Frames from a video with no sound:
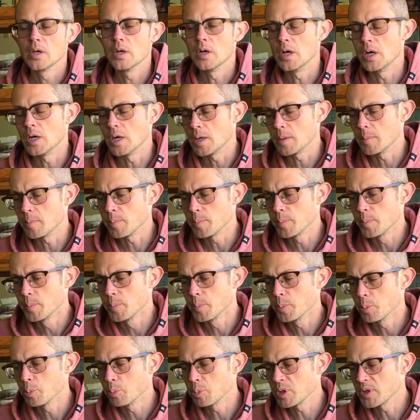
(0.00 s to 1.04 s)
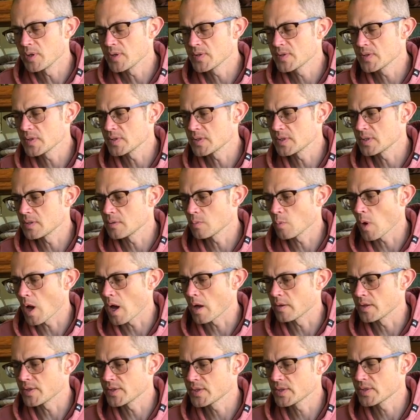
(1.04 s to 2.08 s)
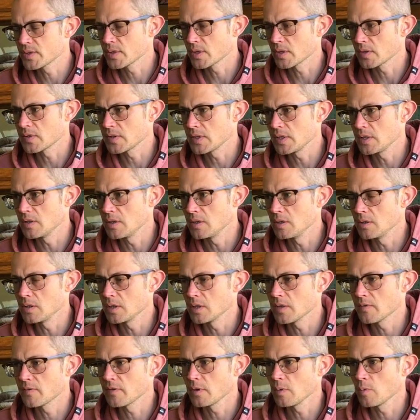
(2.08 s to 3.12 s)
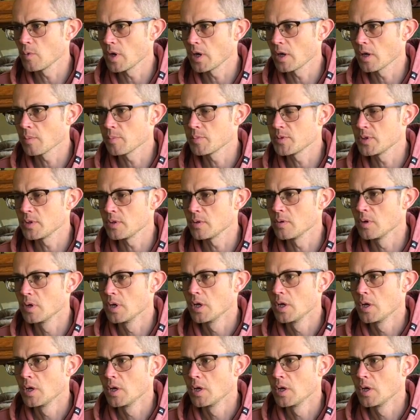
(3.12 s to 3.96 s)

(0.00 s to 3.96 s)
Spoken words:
But this is, wow, this is a tea that you could definitely wake up to.